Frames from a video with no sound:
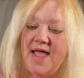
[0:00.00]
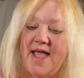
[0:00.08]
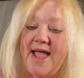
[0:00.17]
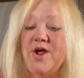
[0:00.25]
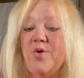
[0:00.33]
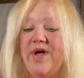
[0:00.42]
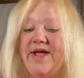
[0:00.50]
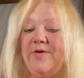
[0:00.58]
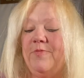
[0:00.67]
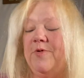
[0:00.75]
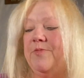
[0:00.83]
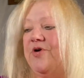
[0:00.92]

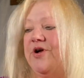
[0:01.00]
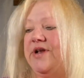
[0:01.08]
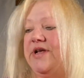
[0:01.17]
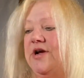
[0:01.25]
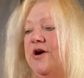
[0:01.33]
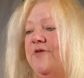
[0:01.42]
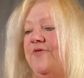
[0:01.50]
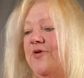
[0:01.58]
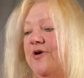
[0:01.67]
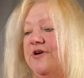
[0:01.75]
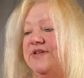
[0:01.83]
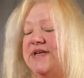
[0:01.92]
808 we'll put here
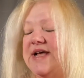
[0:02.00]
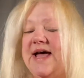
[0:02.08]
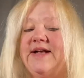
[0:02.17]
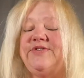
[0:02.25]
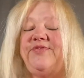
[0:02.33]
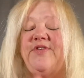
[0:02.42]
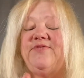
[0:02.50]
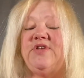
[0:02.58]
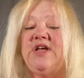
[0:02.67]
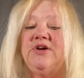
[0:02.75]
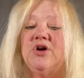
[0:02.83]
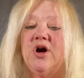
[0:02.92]
for Sag.
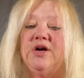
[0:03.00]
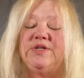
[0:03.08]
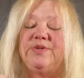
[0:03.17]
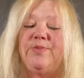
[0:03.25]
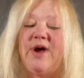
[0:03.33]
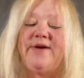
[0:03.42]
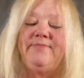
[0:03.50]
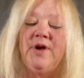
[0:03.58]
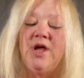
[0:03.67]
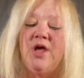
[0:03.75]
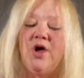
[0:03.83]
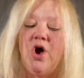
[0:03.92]
15 card spread.
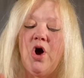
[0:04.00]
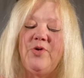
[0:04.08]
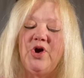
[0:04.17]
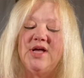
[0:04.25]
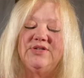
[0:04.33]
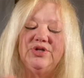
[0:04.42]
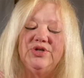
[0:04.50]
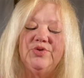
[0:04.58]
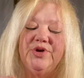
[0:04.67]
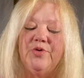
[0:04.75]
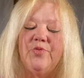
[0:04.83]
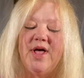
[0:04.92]
Hope you guys are
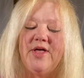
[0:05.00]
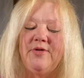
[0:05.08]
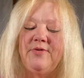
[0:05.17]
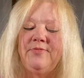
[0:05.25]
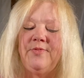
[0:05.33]
doing well.